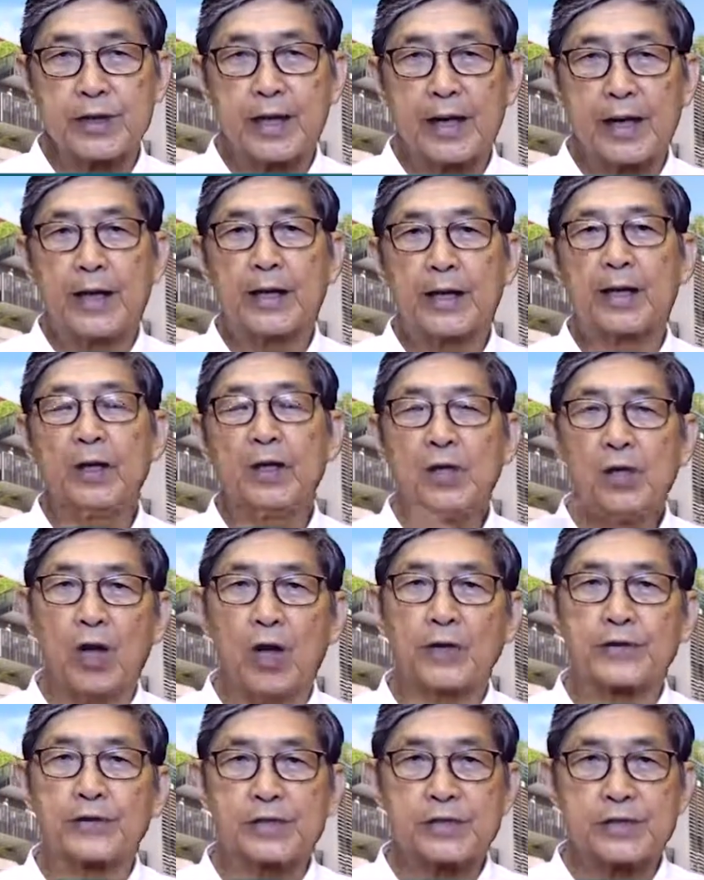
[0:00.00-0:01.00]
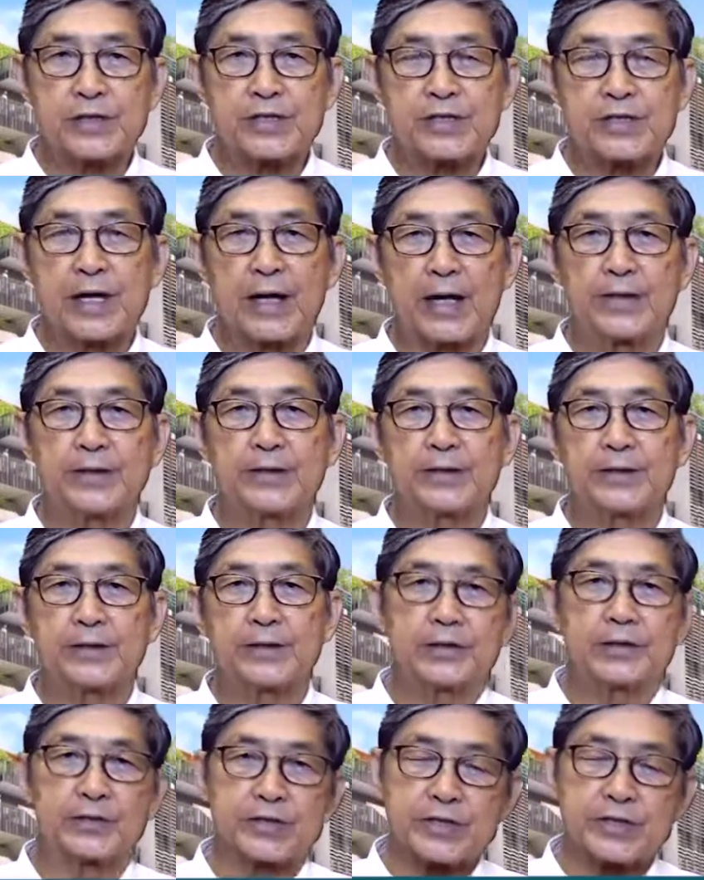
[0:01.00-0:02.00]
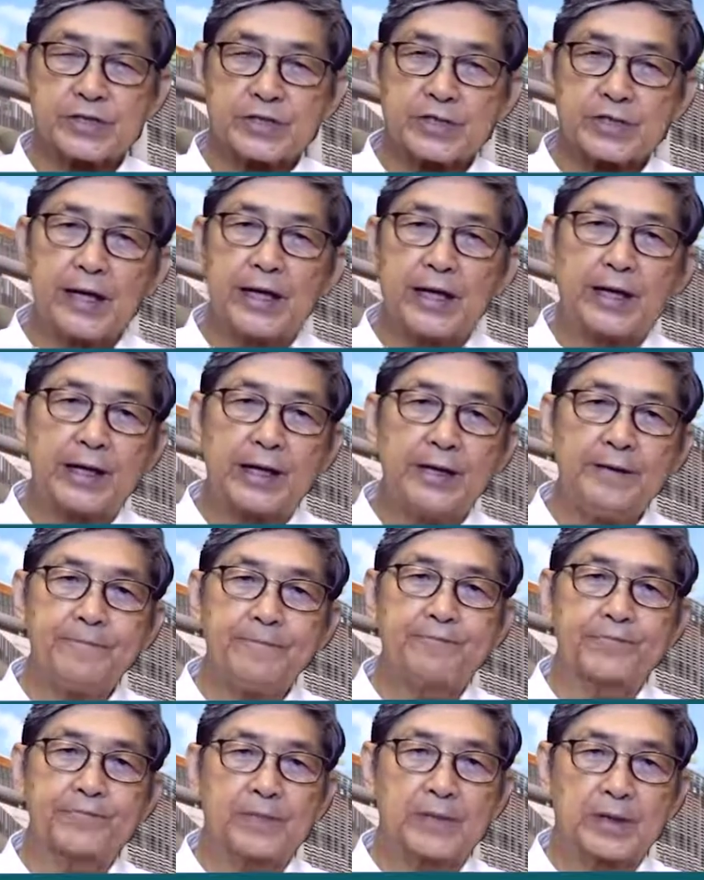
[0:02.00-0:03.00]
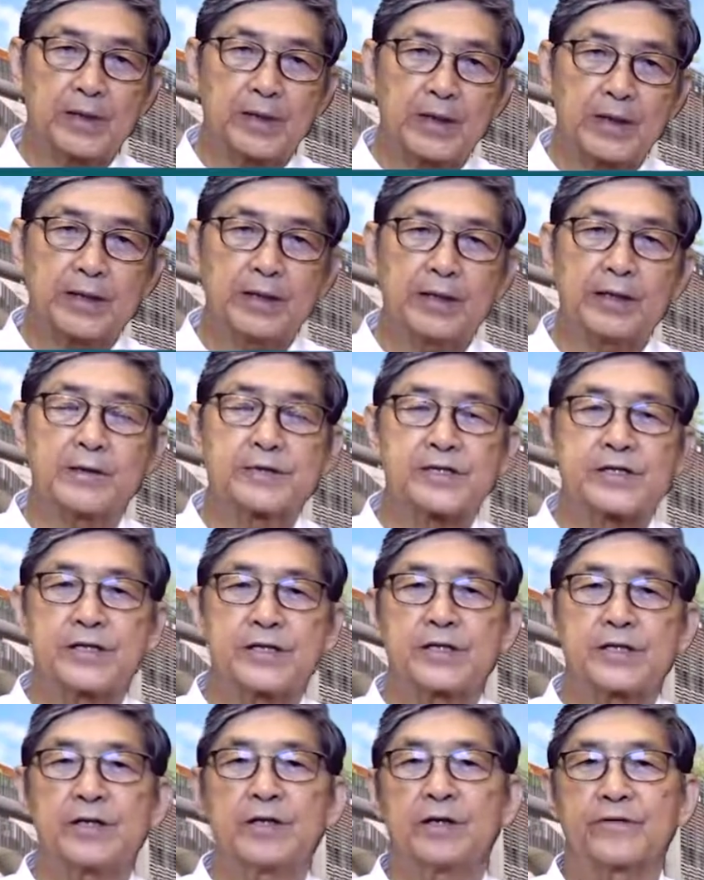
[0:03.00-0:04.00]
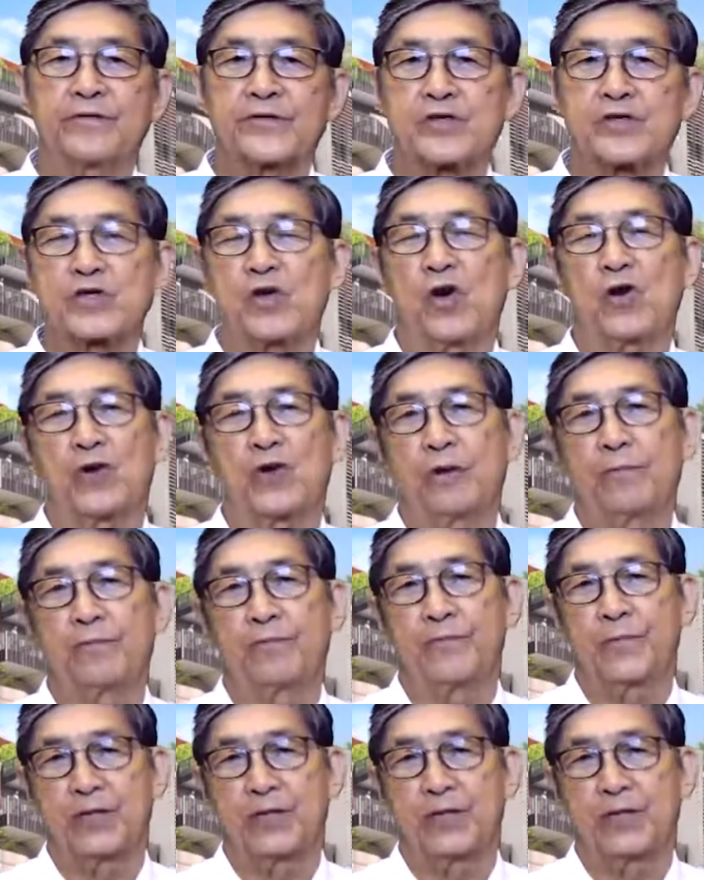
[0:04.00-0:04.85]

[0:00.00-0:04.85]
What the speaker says: and Lot decided to stay in the city of Sodom.